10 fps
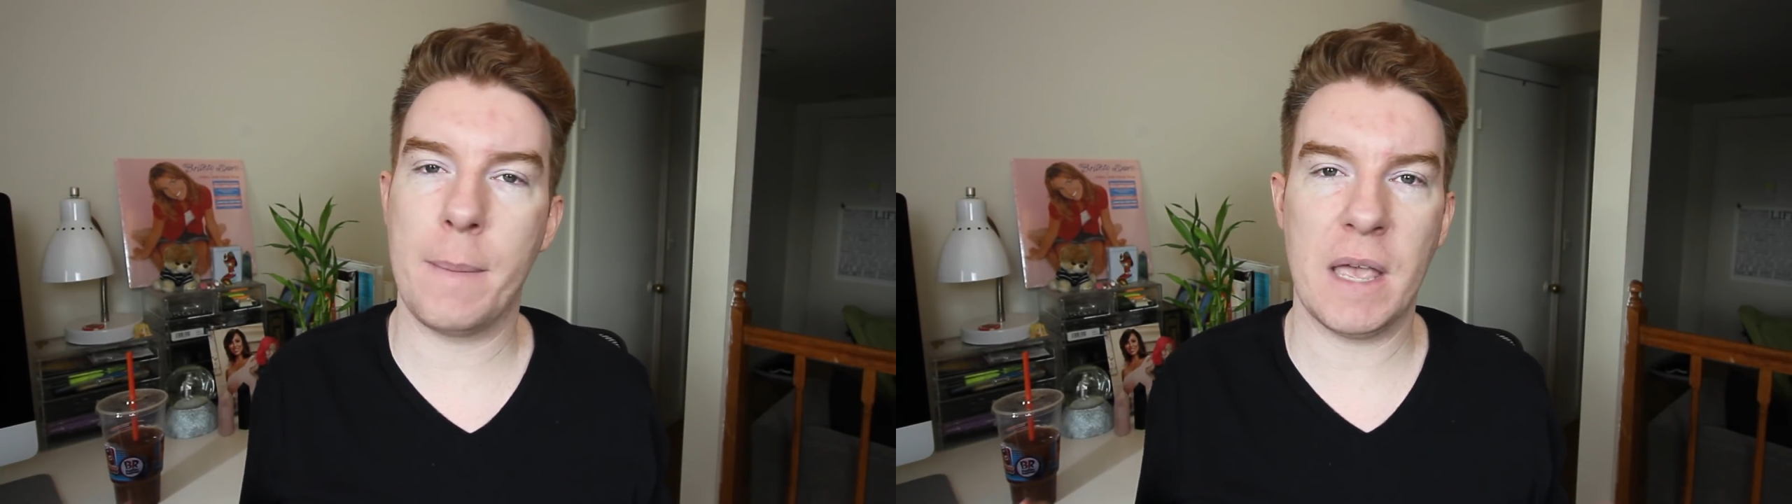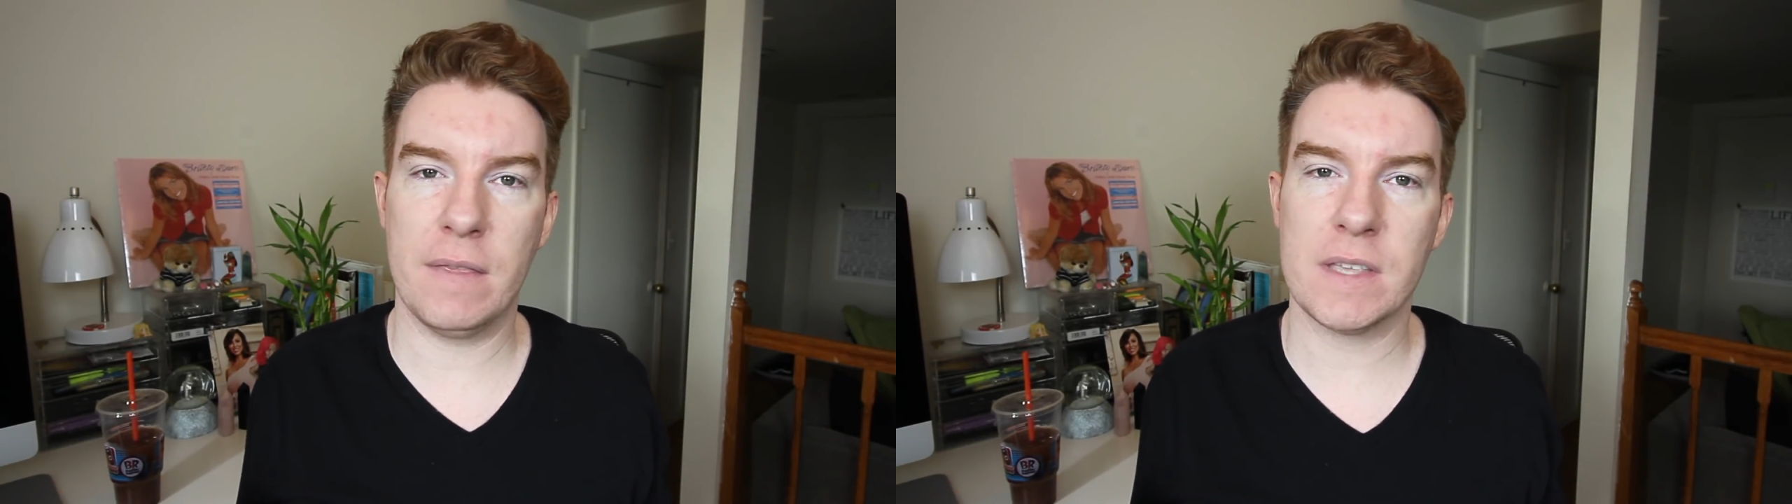
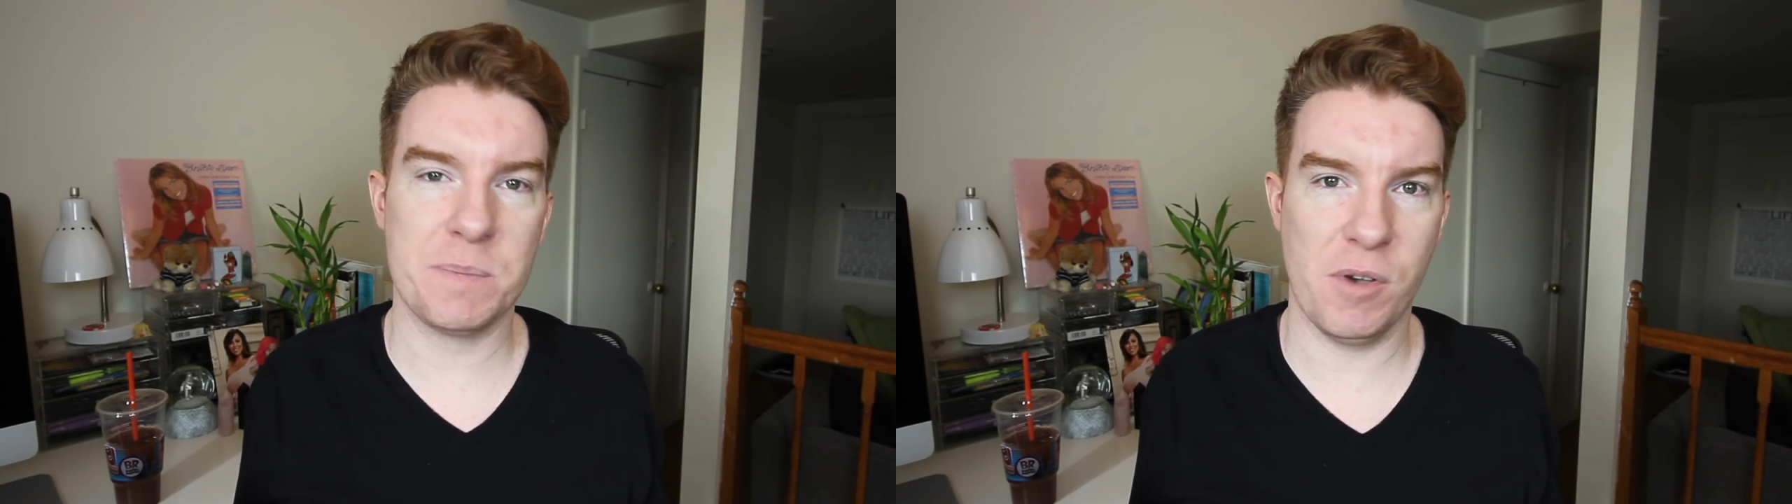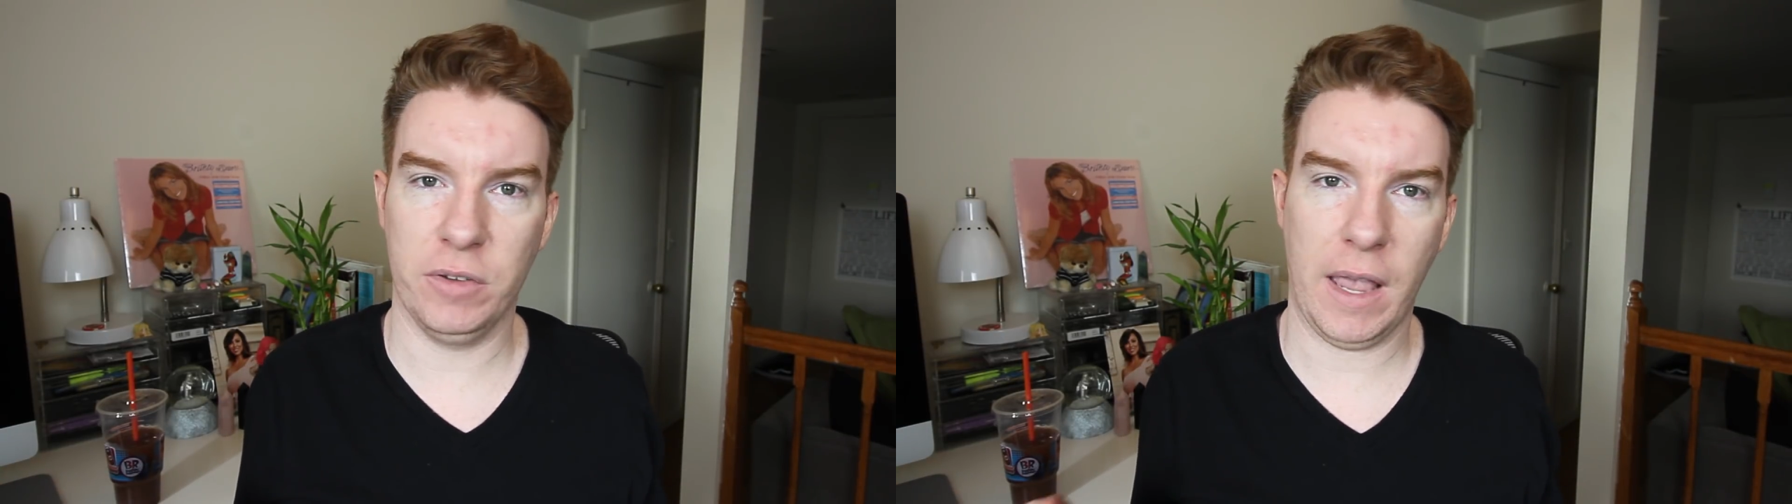I mean,
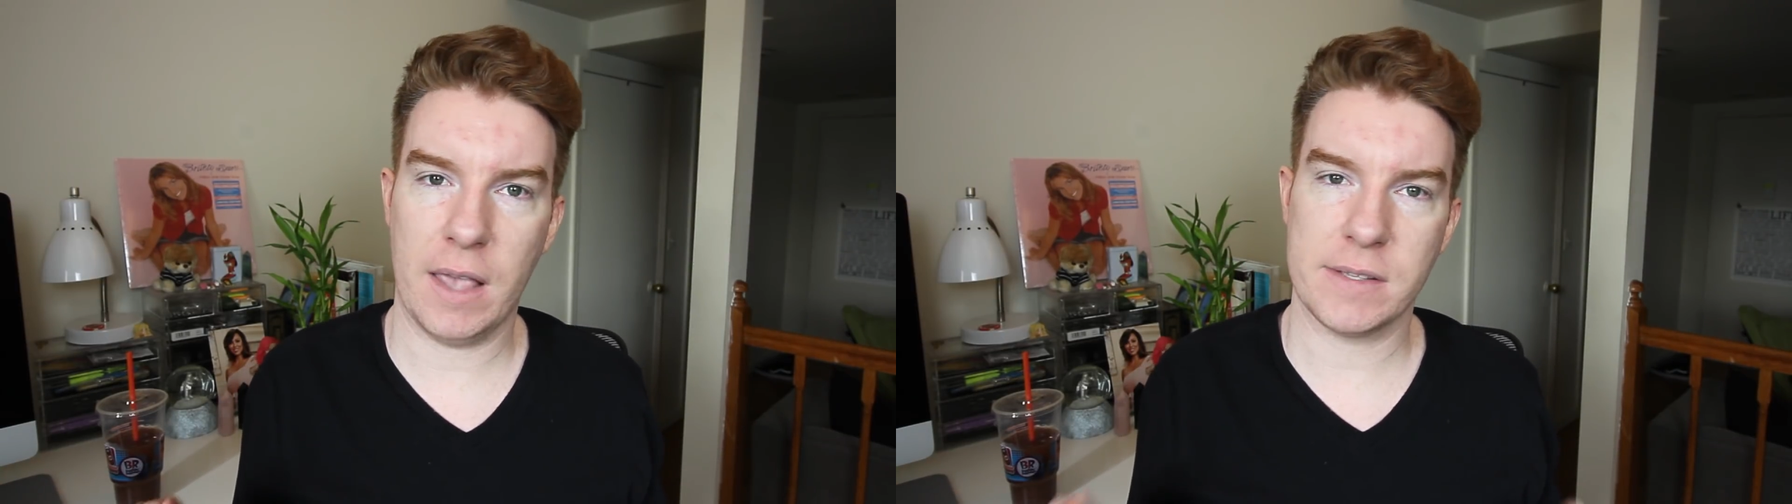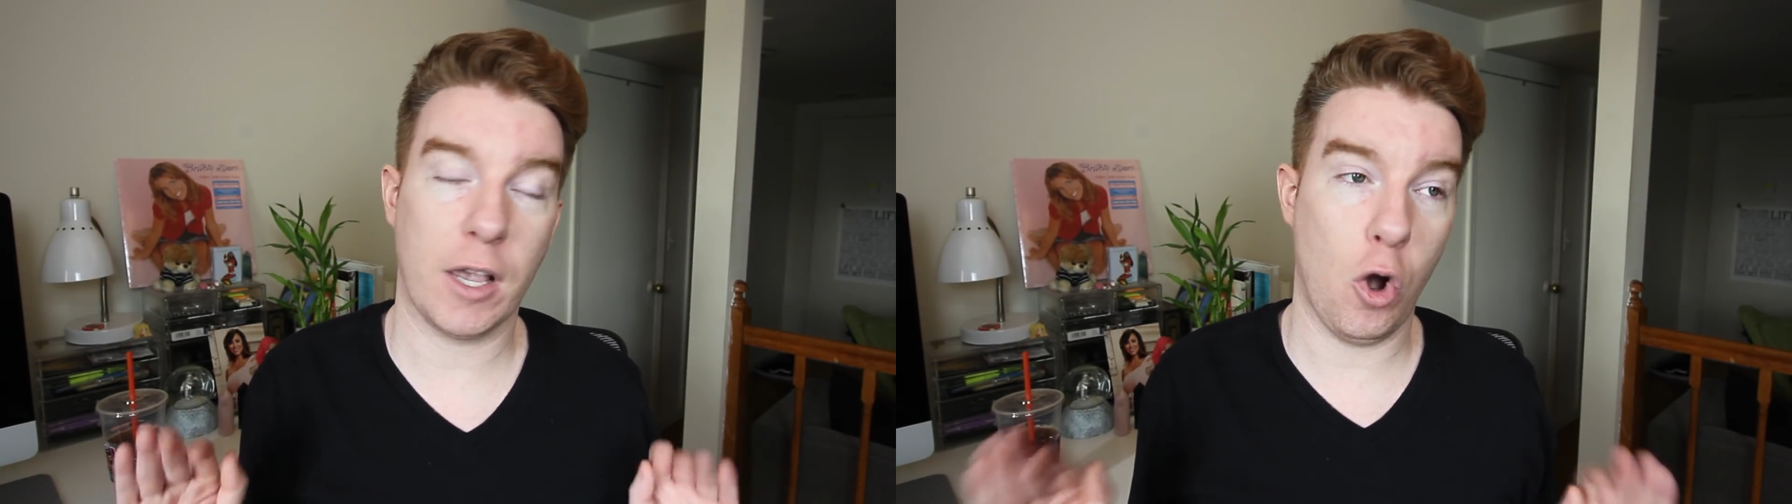this building
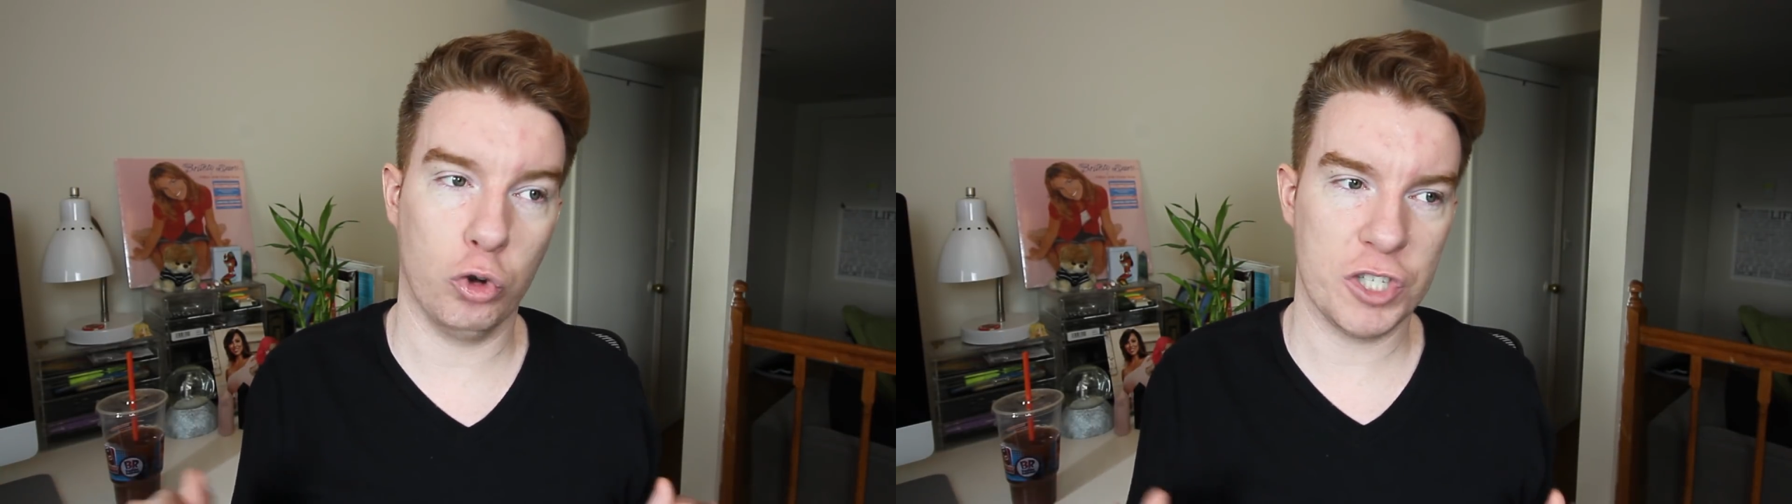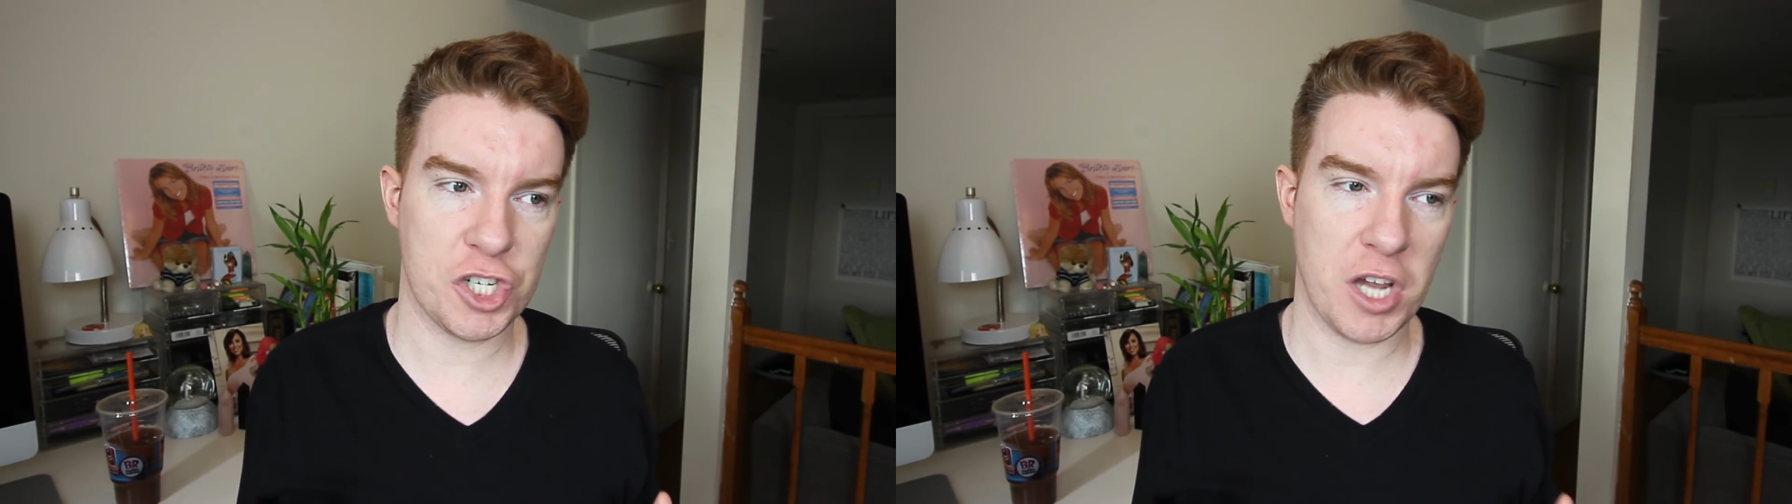is like
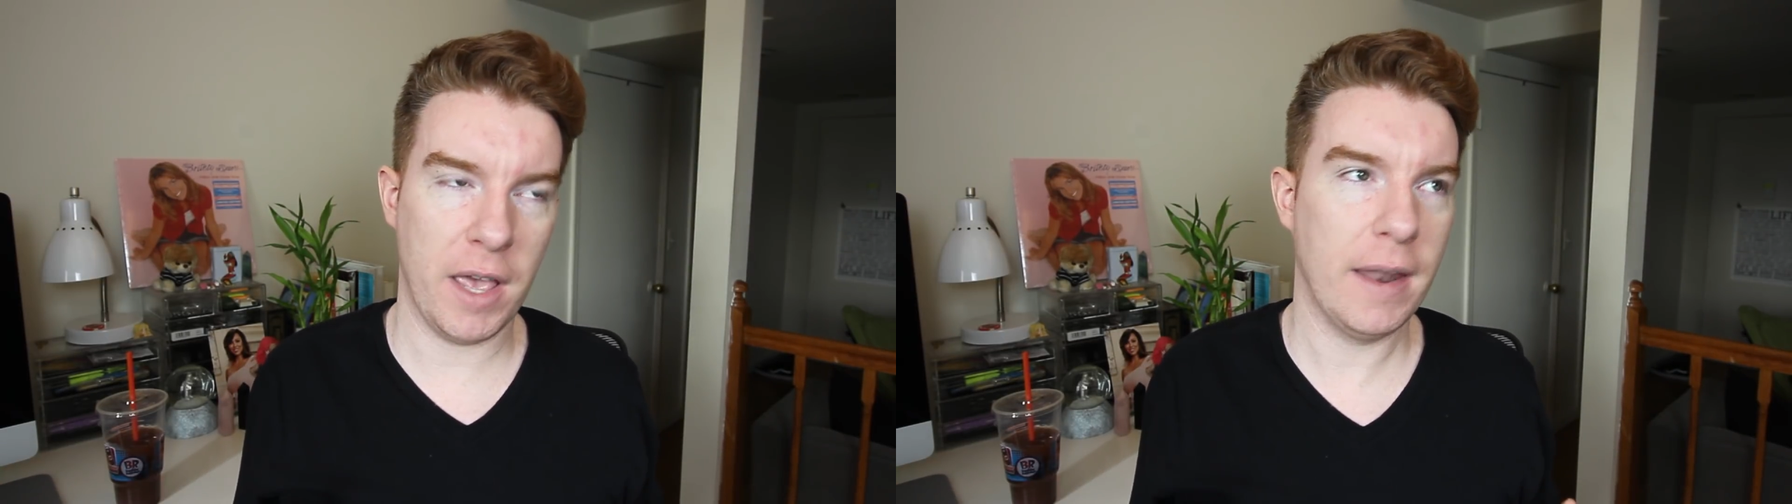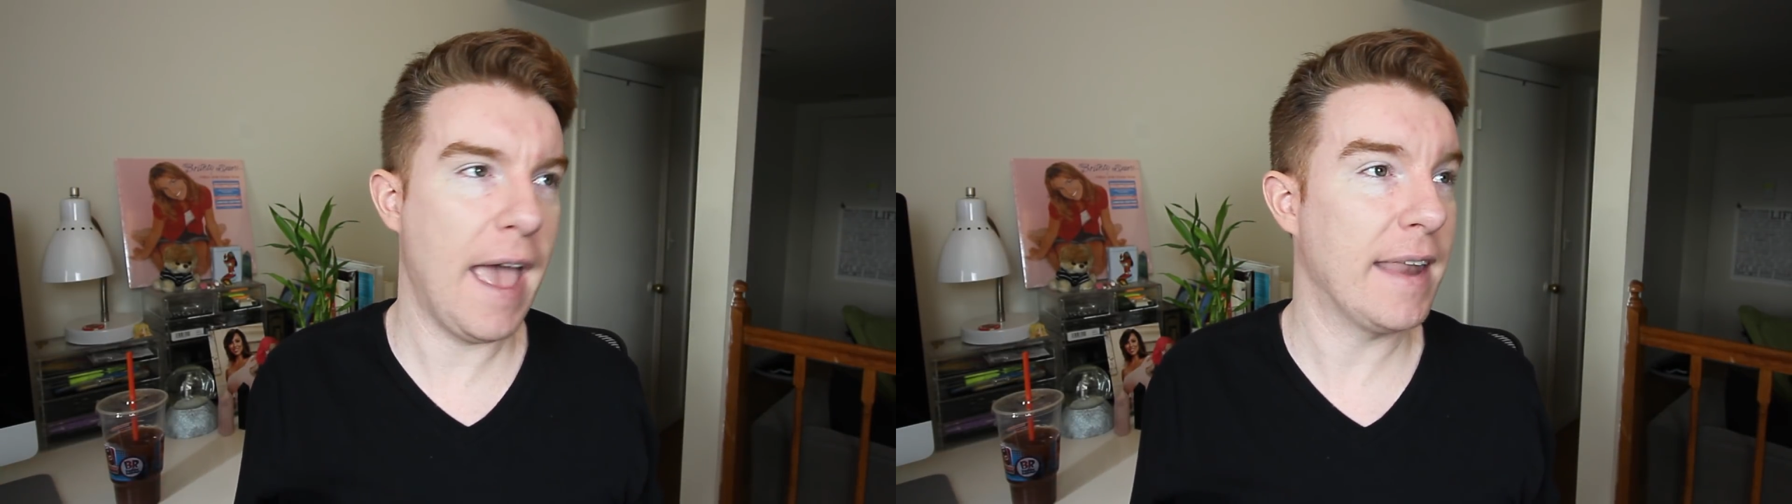old as shit.